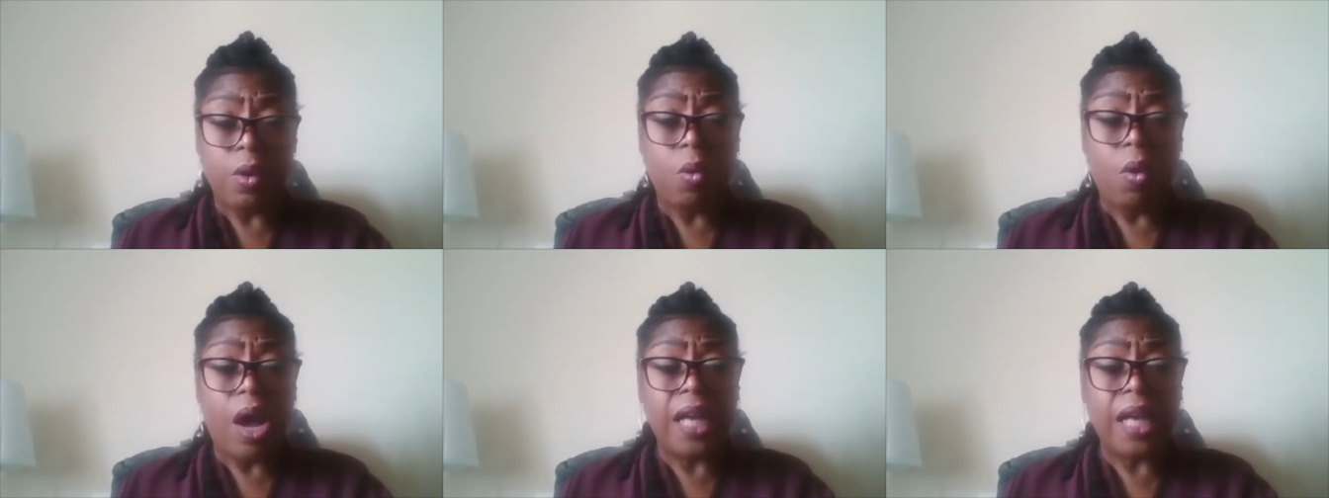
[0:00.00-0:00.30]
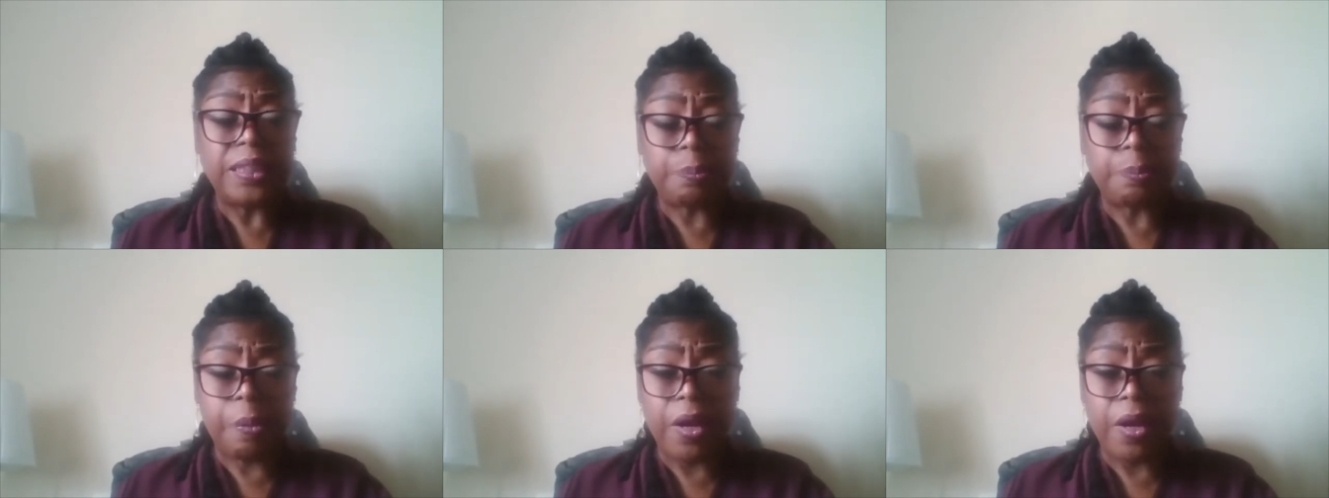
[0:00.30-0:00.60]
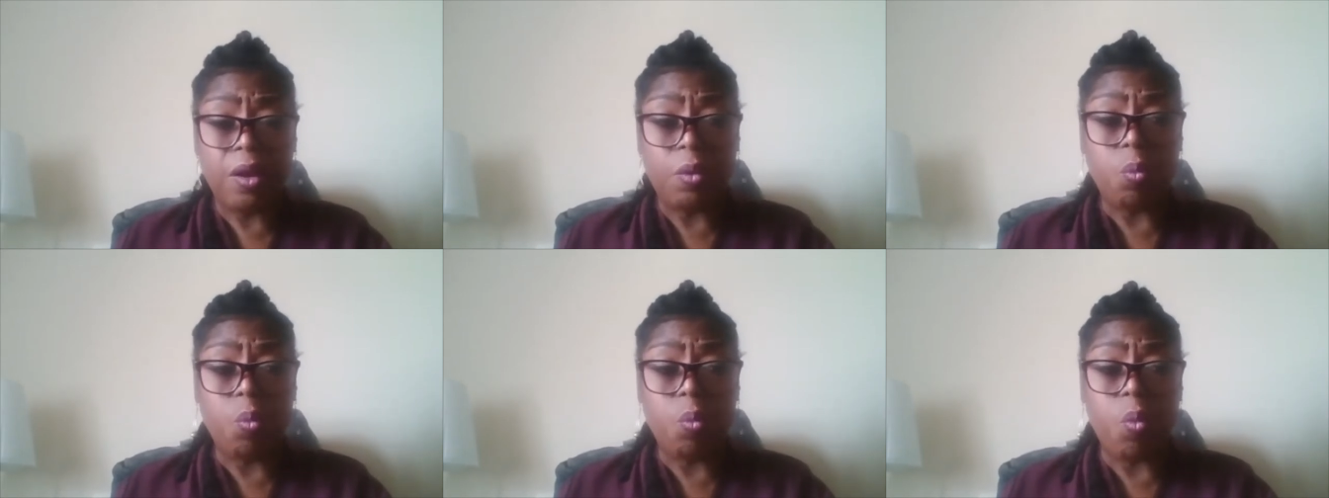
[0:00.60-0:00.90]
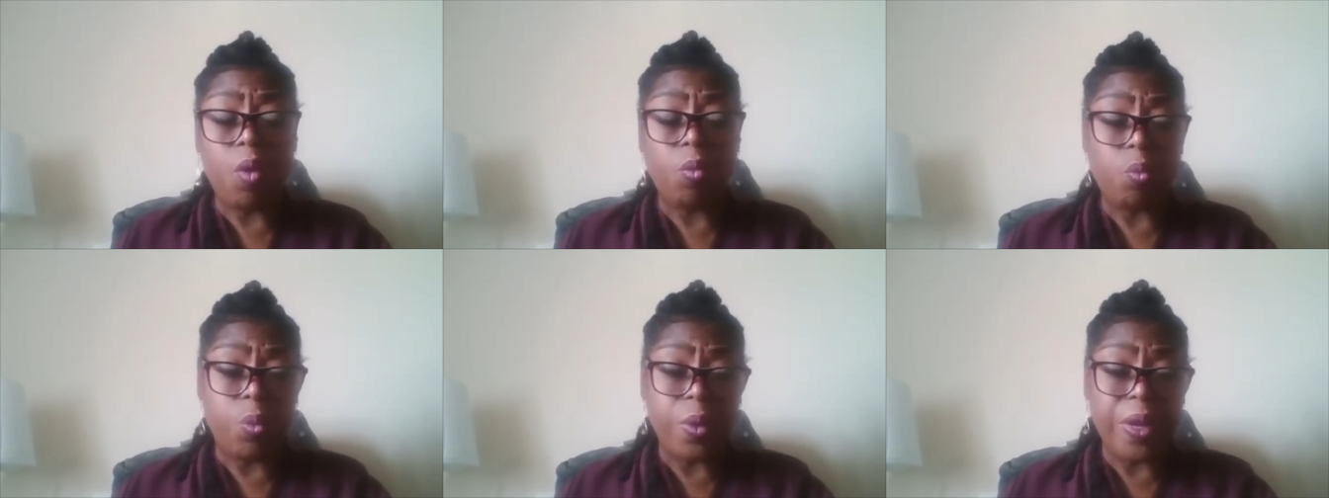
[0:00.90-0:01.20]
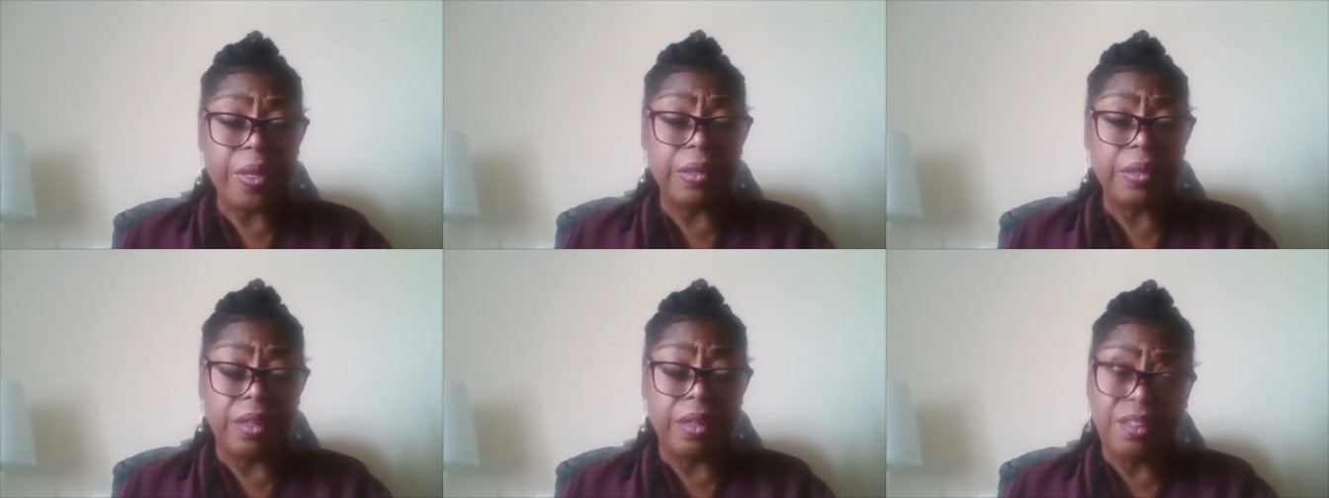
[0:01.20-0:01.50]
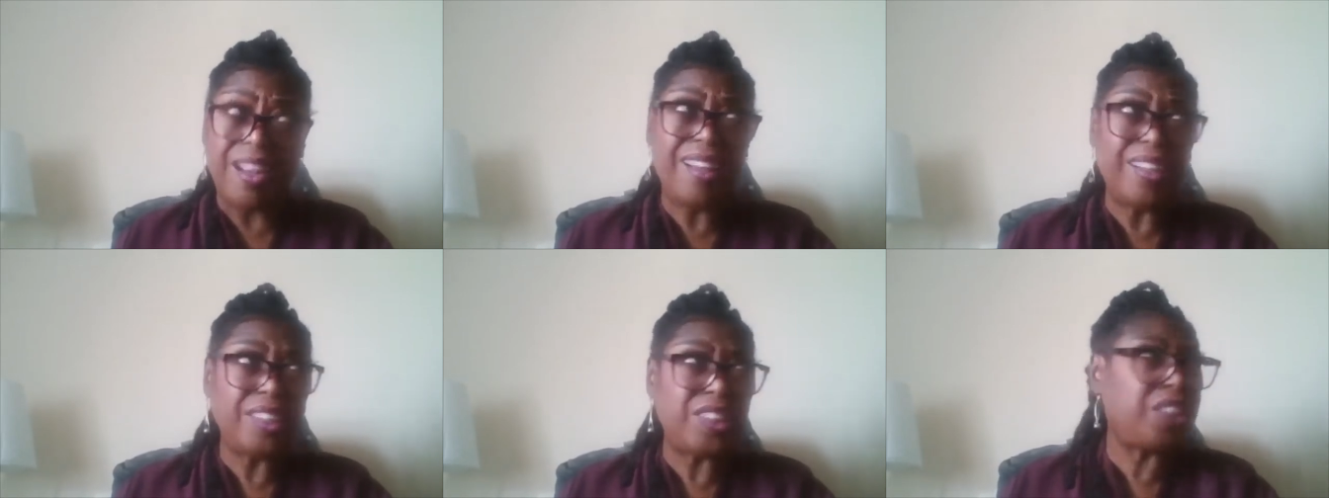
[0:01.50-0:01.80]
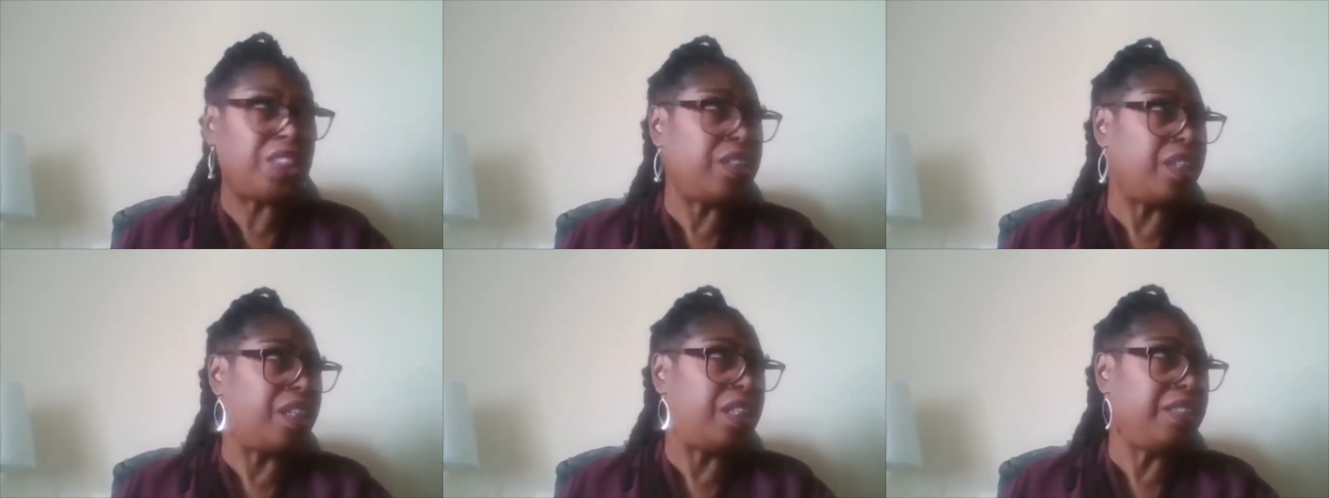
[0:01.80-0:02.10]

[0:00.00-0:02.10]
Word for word: As part what we last uh,